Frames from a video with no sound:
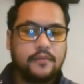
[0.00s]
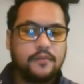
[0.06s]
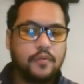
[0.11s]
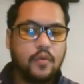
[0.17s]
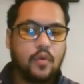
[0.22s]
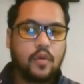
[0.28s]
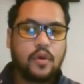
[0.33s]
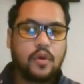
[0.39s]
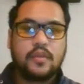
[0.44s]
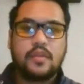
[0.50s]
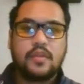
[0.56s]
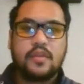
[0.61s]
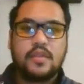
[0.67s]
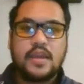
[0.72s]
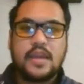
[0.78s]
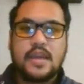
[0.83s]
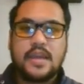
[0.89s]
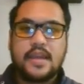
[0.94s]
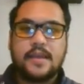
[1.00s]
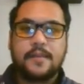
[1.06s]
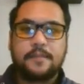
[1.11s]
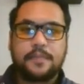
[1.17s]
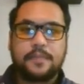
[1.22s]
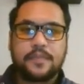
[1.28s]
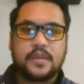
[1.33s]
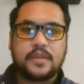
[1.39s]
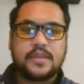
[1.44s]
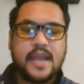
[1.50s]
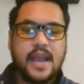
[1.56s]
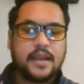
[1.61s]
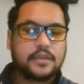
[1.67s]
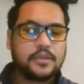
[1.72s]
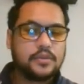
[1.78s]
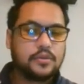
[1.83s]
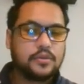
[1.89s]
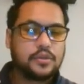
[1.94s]
for the
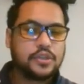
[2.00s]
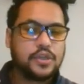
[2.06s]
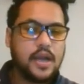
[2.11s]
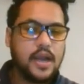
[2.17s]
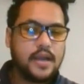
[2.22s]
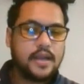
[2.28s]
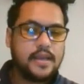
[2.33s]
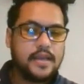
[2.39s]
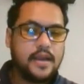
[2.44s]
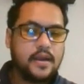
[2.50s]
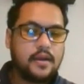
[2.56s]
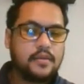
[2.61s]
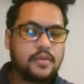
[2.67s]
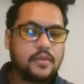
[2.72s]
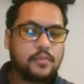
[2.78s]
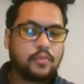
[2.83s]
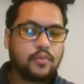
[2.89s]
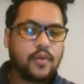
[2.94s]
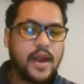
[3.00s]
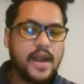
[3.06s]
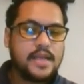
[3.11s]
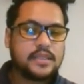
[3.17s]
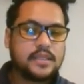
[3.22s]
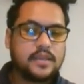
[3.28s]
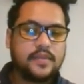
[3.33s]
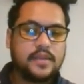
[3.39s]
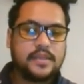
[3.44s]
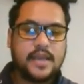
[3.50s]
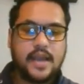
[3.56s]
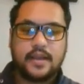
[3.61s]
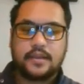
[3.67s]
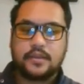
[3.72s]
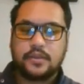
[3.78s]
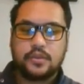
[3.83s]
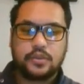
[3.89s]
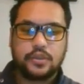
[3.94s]
tactical shotgun here. The price of the
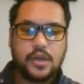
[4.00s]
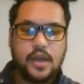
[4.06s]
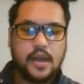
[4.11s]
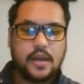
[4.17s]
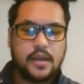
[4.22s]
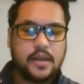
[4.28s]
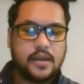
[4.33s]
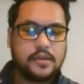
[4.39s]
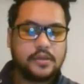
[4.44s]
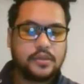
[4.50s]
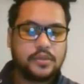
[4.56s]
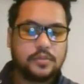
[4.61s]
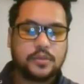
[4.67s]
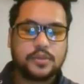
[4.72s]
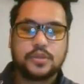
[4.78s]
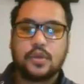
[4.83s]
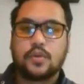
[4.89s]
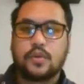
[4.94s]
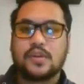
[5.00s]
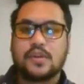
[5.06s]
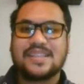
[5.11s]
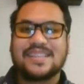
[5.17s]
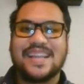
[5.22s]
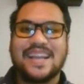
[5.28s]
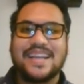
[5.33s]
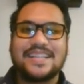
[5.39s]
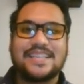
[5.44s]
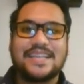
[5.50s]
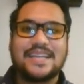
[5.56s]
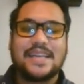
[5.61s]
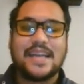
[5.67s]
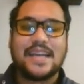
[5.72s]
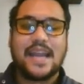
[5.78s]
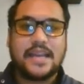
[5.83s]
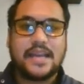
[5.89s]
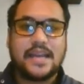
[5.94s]
tactical shotgun Super Soaker is
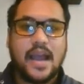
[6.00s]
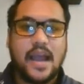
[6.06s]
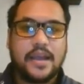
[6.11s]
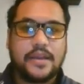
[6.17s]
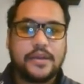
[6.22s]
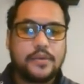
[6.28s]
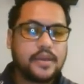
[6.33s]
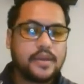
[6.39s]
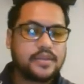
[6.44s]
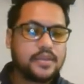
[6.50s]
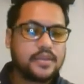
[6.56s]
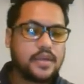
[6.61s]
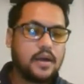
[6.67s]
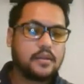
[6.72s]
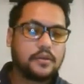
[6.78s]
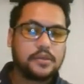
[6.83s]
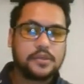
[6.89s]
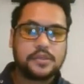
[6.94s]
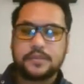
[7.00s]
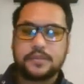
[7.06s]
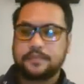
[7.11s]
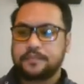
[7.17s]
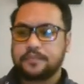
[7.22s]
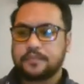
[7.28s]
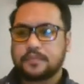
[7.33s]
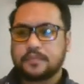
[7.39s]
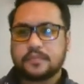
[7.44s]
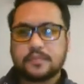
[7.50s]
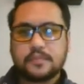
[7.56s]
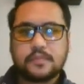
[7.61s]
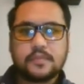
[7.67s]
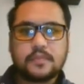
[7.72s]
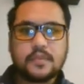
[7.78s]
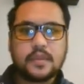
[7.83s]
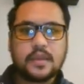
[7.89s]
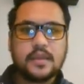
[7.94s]
19.99 US dollars.
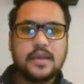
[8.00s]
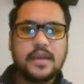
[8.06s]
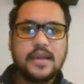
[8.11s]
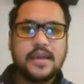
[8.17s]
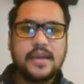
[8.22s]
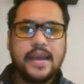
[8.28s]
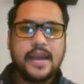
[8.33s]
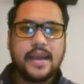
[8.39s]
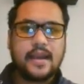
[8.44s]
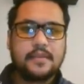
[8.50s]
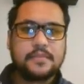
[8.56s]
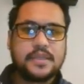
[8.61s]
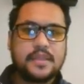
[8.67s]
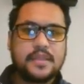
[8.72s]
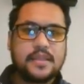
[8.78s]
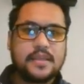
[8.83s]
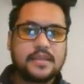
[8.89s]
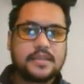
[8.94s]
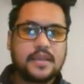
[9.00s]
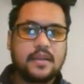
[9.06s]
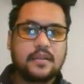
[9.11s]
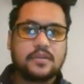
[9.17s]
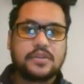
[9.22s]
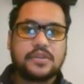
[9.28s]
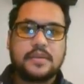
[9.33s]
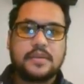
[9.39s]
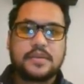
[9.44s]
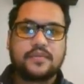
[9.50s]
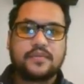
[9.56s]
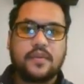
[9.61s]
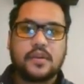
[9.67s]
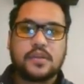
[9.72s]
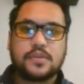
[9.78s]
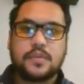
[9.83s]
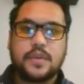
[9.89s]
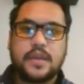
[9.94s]
It comes in this color scheme as
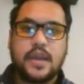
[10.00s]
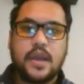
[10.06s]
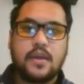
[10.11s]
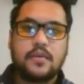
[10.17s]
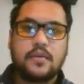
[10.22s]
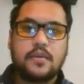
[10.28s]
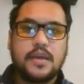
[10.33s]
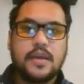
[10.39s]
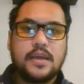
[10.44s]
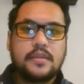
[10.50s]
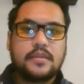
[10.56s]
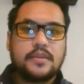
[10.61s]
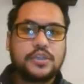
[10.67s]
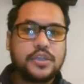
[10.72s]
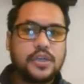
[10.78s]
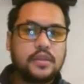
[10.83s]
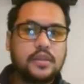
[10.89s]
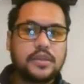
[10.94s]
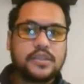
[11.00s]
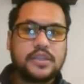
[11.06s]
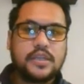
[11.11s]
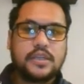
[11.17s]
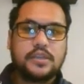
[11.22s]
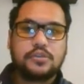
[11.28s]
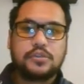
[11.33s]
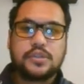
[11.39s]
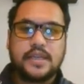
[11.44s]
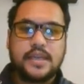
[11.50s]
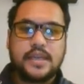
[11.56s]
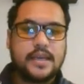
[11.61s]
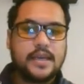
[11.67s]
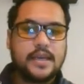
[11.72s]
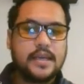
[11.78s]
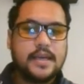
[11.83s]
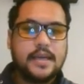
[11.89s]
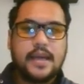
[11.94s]
far as we know. The shell looks
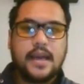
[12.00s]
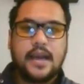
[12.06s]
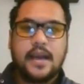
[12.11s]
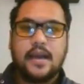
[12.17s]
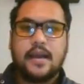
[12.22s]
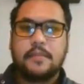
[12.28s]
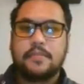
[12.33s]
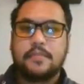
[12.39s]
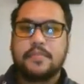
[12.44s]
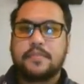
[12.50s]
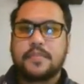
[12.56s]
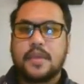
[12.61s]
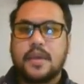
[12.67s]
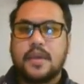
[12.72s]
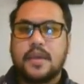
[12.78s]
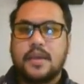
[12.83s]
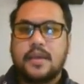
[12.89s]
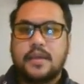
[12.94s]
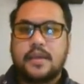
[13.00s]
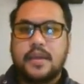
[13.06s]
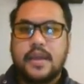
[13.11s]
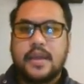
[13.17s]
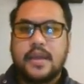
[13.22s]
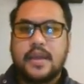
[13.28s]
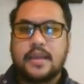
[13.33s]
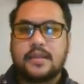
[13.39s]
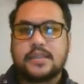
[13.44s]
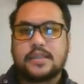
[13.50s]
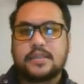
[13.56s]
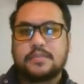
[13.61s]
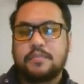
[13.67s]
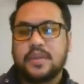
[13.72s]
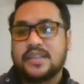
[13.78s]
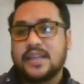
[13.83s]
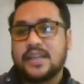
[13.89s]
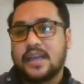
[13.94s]
interesting. Um, it's
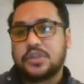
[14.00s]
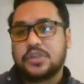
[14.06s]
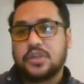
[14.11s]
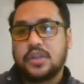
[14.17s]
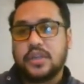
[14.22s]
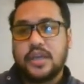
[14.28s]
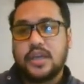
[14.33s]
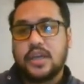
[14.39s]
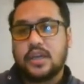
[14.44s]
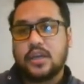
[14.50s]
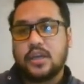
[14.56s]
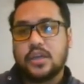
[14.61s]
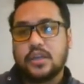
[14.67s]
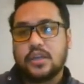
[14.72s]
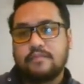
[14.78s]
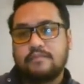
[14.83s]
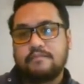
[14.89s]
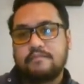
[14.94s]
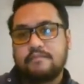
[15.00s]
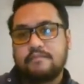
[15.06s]
potentially a good